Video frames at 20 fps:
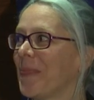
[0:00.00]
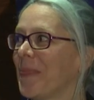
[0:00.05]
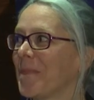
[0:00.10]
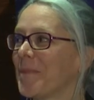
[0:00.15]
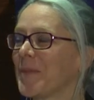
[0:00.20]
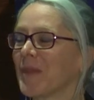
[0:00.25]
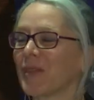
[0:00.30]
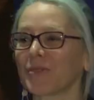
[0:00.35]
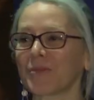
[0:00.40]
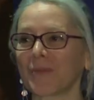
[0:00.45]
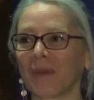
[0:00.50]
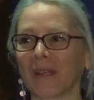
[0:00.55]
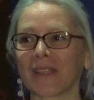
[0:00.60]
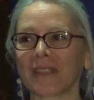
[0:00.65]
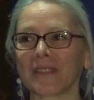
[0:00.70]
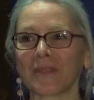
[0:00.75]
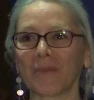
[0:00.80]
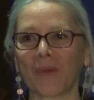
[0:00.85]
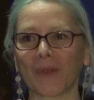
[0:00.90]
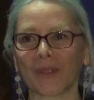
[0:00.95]
Because what
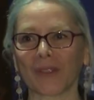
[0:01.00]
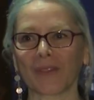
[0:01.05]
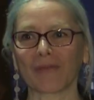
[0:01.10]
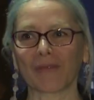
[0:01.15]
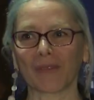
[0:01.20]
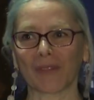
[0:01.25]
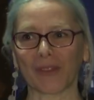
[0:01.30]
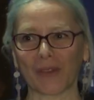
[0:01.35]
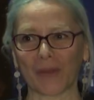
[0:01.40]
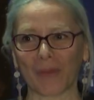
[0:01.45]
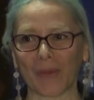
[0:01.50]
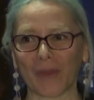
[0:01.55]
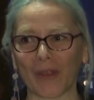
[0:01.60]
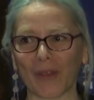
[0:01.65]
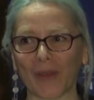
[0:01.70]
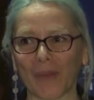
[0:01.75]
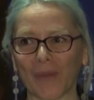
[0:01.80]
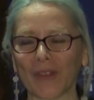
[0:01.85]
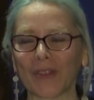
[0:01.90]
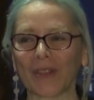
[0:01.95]
is important for the European
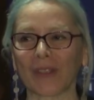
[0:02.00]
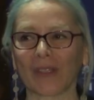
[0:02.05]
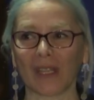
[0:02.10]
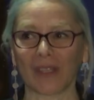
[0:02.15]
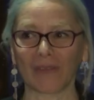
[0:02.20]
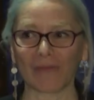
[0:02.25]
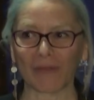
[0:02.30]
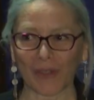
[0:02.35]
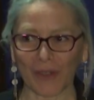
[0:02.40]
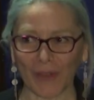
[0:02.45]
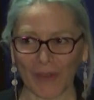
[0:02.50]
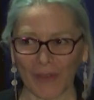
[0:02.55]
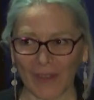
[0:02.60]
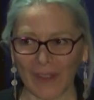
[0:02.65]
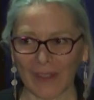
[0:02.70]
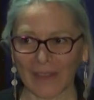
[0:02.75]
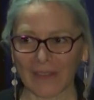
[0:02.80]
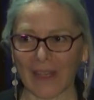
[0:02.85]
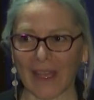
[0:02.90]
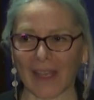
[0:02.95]
Commission and for
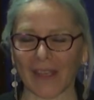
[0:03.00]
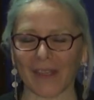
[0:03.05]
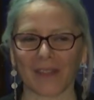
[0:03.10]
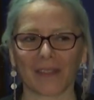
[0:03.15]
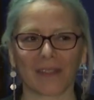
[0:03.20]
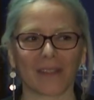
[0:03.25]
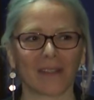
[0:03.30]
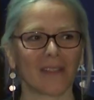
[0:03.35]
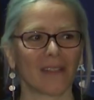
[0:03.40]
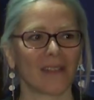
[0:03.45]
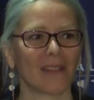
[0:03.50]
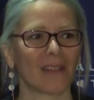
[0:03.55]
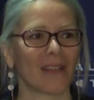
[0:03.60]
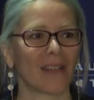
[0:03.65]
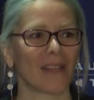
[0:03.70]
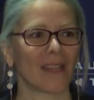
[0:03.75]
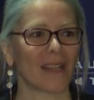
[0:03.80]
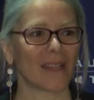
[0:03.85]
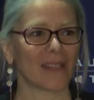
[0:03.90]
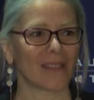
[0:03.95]
the entire
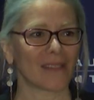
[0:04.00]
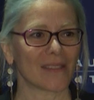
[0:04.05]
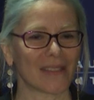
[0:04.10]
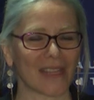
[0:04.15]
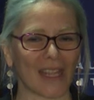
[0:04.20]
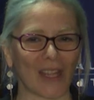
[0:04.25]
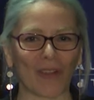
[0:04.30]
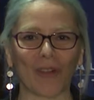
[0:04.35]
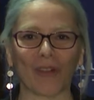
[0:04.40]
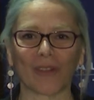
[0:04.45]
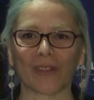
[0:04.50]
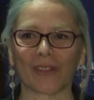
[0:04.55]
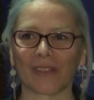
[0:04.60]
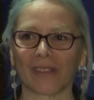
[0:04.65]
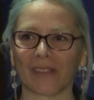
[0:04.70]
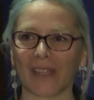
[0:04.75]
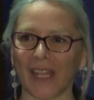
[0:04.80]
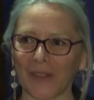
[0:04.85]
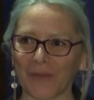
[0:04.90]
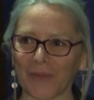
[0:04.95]
stakeholder
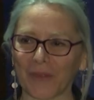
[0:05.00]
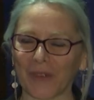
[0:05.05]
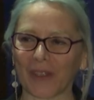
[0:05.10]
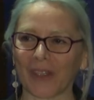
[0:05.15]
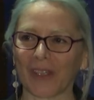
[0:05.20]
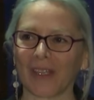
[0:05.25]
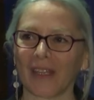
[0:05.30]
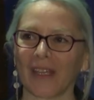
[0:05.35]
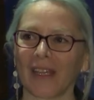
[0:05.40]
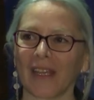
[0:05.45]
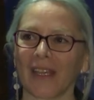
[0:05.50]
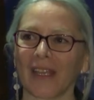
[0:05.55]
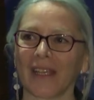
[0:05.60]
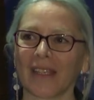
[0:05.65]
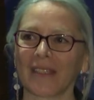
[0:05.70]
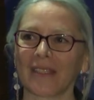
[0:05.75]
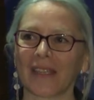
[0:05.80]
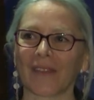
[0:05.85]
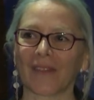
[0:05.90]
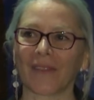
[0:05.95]
network
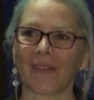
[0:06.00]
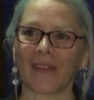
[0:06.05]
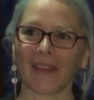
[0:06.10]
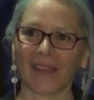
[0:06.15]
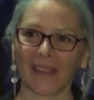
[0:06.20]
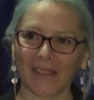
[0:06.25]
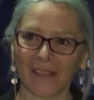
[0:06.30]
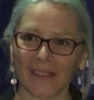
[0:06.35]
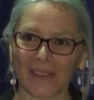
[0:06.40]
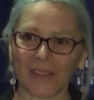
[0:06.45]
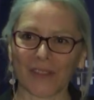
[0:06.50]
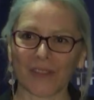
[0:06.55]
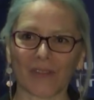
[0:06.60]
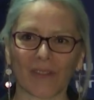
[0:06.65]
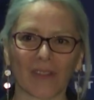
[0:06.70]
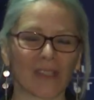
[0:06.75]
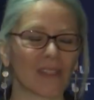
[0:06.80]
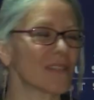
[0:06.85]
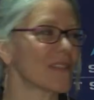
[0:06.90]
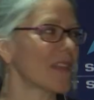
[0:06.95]
is that the
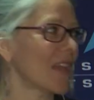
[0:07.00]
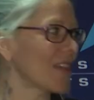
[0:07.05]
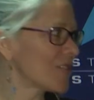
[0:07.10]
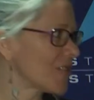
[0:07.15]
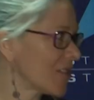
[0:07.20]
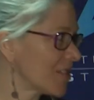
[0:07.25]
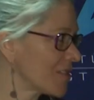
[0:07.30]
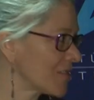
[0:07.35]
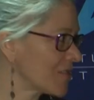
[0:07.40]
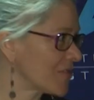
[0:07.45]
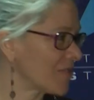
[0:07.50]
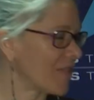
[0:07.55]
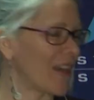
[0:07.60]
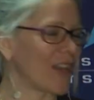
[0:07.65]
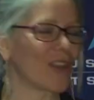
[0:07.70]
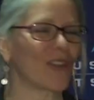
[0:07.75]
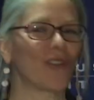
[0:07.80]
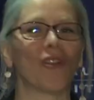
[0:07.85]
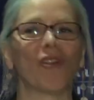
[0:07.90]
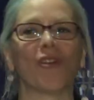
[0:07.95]
industry, such as
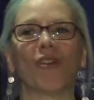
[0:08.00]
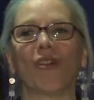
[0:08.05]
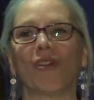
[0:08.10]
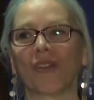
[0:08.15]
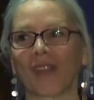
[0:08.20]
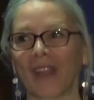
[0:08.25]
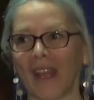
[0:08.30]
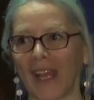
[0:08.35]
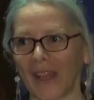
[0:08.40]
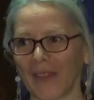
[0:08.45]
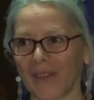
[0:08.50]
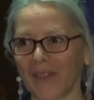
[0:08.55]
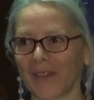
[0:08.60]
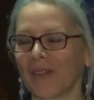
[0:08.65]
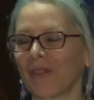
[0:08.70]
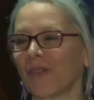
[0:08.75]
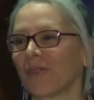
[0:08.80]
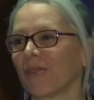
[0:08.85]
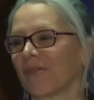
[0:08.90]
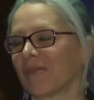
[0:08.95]
SWARCO or
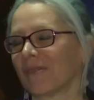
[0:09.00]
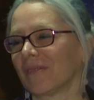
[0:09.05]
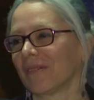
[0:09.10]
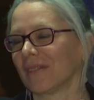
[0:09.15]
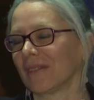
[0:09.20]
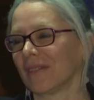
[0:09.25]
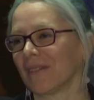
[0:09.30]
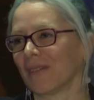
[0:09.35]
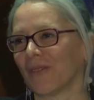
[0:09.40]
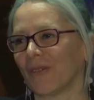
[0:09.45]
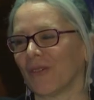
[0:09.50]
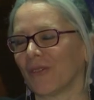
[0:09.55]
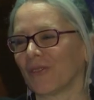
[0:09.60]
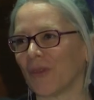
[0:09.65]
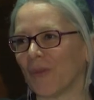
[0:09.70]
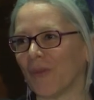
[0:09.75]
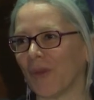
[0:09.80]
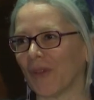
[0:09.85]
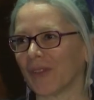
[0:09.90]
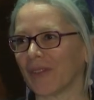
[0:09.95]
other, or
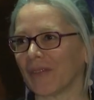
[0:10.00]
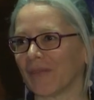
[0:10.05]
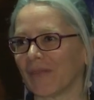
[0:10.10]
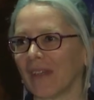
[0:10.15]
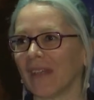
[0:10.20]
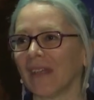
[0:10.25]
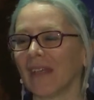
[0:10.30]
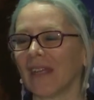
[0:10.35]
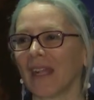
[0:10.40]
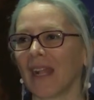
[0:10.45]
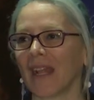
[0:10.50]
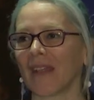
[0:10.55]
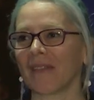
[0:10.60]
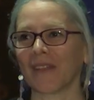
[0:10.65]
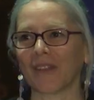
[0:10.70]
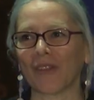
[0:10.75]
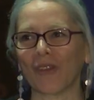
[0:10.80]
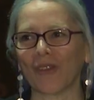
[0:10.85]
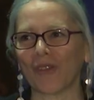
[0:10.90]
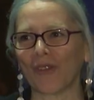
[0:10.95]
automotive,
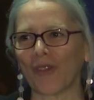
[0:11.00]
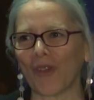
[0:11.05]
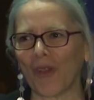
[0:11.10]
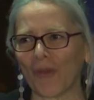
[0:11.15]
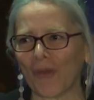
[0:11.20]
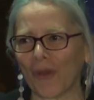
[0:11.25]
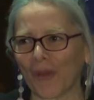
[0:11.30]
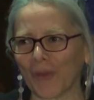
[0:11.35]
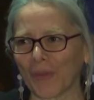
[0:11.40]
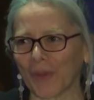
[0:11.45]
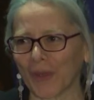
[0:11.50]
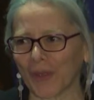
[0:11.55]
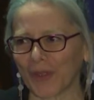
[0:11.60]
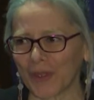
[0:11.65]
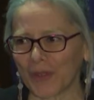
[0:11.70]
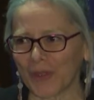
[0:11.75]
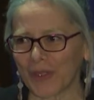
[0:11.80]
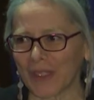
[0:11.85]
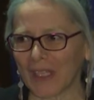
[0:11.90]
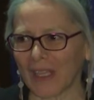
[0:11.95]
they don't go on
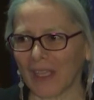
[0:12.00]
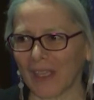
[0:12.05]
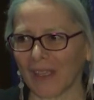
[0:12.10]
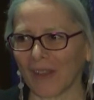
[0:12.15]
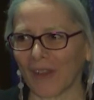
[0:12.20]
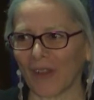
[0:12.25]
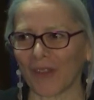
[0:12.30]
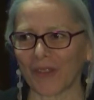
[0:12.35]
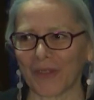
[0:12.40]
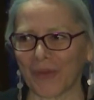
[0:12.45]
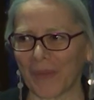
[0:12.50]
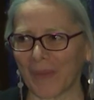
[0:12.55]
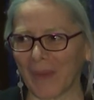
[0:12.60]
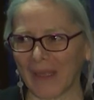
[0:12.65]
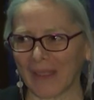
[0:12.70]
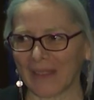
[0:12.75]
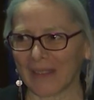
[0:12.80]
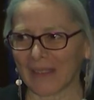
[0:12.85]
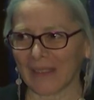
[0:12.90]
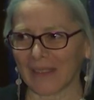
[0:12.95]
producing
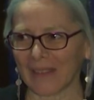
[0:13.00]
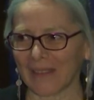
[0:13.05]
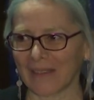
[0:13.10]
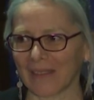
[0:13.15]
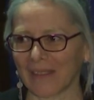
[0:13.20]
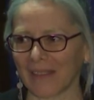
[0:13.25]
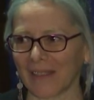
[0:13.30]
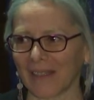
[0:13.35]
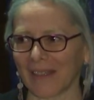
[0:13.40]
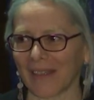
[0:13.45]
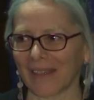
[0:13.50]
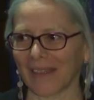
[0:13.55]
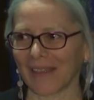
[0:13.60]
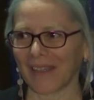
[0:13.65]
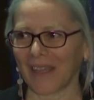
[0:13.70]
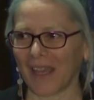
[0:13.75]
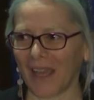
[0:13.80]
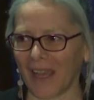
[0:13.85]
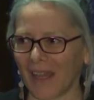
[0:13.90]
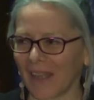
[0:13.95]
automated
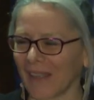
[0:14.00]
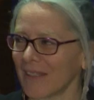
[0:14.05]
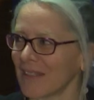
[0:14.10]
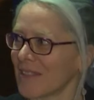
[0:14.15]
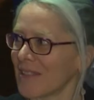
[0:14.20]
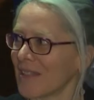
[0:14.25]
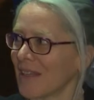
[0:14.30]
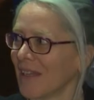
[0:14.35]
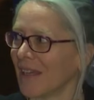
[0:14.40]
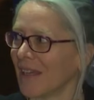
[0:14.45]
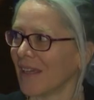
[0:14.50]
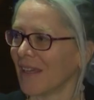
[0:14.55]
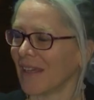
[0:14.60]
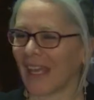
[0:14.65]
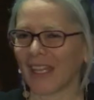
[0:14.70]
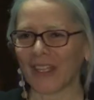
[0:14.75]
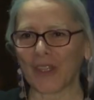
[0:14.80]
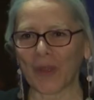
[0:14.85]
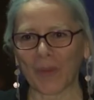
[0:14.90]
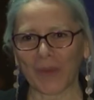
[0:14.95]
cars
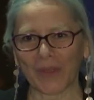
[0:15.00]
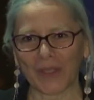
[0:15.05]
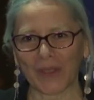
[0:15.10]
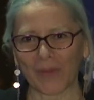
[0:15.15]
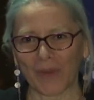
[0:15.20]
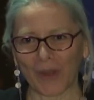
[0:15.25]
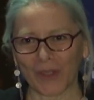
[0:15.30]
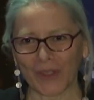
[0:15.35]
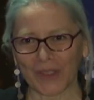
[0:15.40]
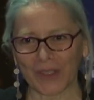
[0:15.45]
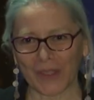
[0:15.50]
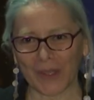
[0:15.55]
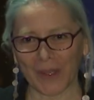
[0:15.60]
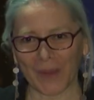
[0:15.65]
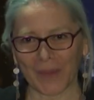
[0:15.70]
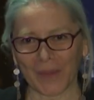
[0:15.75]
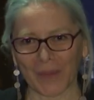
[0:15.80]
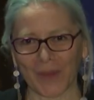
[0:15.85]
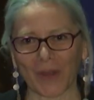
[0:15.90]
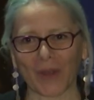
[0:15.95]
and nobody wants
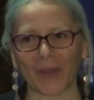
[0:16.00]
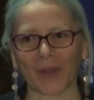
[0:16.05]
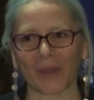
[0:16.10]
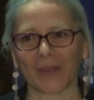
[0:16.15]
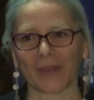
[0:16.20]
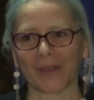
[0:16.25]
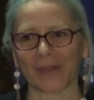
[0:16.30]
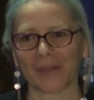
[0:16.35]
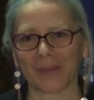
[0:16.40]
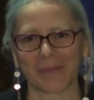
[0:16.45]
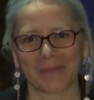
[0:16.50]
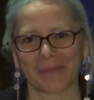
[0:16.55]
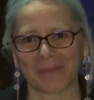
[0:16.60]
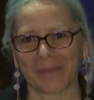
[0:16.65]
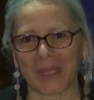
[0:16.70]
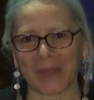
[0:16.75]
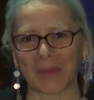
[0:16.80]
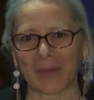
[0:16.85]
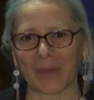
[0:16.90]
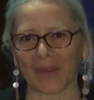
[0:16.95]
them, or
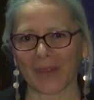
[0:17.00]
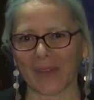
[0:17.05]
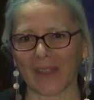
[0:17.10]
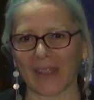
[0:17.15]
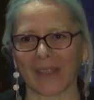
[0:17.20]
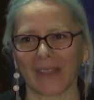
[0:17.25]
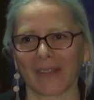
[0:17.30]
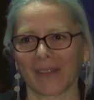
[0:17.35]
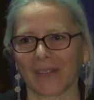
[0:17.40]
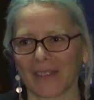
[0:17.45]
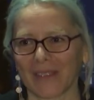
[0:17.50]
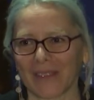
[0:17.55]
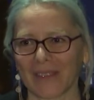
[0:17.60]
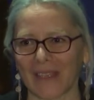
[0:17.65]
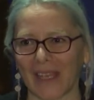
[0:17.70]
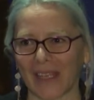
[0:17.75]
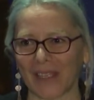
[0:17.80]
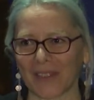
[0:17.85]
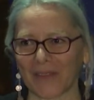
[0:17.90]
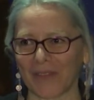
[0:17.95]
people think it's
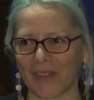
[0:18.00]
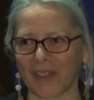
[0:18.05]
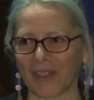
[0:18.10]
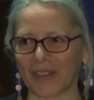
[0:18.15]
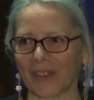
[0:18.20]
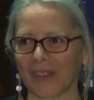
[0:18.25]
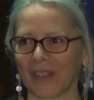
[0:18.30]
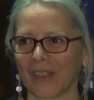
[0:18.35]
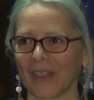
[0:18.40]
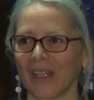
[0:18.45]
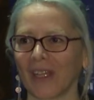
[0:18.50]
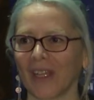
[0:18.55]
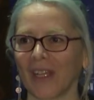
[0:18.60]
science fiction.